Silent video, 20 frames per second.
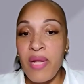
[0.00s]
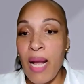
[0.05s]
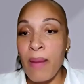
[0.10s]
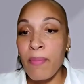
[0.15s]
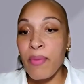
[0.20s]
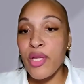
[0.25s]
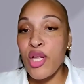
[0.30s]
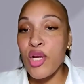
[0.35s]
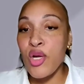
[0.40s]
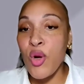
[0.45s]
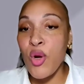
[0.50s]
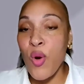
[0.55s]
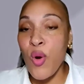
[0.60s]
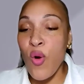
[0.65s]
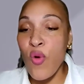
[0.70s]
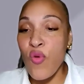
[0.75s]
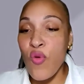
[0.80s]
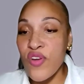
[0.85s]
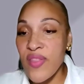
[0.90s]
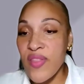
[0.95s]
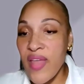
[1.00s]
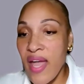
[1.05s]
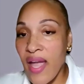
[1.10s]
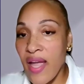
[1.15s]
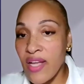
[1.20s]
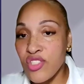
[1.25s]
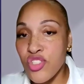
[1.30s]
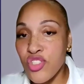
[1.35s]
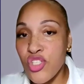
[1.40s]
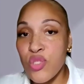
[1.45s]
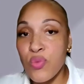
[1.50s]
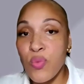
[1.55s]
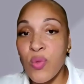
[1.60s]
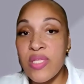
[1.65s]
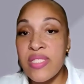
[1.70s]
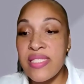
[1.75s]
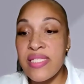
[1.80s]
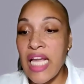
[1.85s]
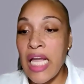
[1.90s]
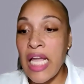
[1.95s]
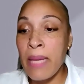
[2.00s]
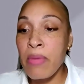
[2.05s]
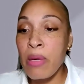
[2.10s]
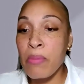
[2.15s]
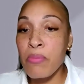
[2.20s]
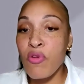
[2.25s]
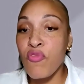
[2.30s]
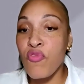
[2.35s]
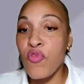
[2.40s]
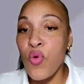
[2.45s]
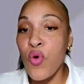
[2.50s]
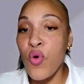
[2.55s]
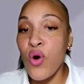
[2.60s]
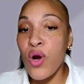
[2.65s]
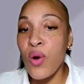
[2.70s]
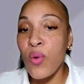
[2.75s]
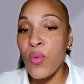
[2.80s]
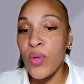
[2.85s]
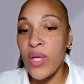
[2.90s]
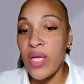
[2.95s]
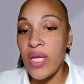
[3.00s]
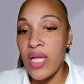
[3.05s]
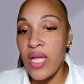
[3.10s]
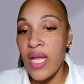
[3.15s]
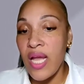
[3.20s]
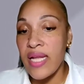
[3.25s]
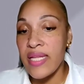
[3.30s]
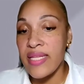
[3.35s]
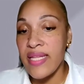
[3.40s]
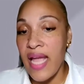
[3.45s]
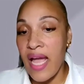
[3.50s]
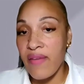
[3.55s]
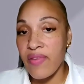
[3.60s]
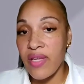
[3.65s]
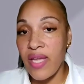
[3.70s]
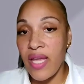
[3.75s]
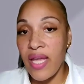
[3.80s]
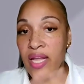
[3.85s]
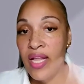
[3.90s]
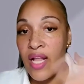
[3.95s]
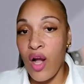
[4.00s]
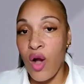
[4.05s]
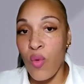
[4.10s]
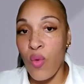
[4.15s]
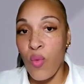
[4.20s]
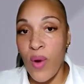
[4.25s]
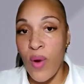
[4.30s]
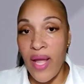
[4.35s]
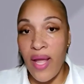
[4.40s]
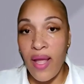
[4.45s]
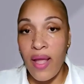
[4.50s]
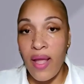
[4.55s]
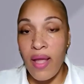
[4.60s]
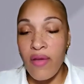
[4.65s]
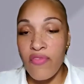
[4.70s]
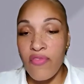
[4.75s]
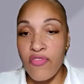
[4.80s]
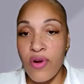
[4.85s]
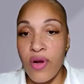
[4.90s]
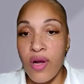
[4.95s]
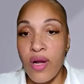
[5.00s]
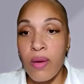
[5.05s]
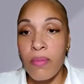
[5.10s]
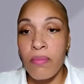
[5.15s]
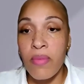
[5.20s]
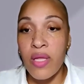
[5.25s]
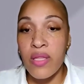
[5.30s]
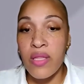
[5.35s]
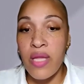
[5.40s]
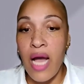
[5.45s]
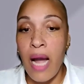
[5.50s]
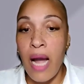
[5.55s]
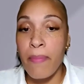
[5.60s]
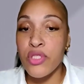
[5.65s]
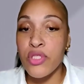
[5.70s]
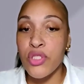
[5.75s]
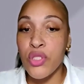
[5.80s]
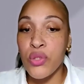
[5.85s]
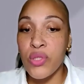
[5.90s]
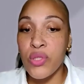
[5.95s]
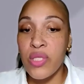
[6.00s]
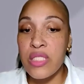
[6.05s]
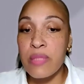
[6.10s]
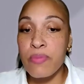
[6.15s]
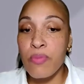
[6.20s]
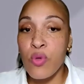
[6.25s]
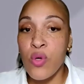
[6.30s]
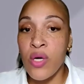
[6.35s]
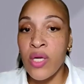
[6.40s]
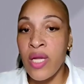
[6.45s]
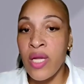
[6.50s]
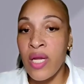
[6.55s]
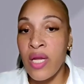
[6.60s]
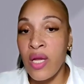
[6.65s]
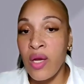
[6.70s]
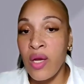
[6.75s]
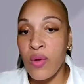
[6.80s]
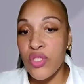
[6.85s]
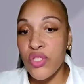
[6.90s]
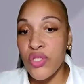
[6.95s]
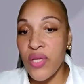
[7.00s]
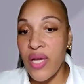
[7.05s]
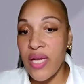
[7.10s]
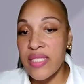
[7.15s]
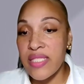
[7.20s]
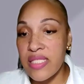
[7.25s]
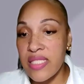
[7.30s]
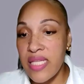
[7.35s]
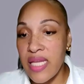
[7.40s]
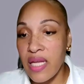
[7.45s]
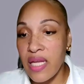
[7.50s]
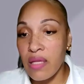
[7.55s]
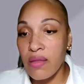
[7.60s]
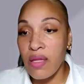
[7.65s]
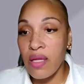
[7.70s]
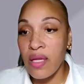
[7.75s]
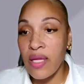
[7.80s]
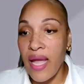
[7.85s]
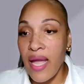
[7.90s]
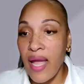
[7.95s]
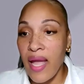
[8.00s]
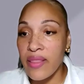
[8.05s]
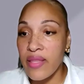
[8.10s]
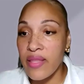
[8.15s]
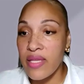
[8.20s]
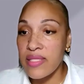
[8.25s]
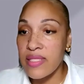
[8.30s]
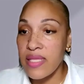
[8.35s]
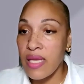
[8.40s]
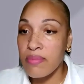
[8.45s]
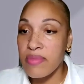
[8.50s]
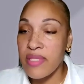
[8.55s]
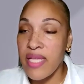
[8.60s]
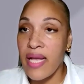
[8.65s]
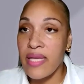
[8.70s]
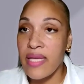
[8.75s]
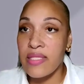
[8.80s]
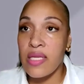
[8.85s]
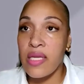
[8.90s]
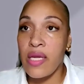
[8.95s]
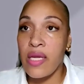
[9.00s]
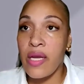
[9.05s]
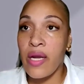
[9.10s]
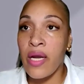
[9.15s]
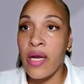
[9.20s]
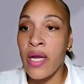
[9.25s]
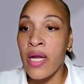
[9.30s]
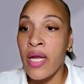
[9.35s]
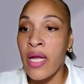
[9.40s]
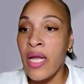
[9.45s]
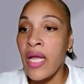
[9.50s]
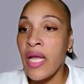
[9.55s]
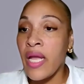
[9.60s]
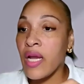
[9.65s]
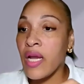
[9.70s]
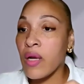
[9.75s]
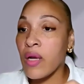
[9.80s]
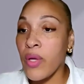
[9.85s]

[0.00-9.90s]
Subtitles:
And I'm going to go over that in just one second. But before we navigate away from the opportunities board, I want you guys to take a look at the subtask here.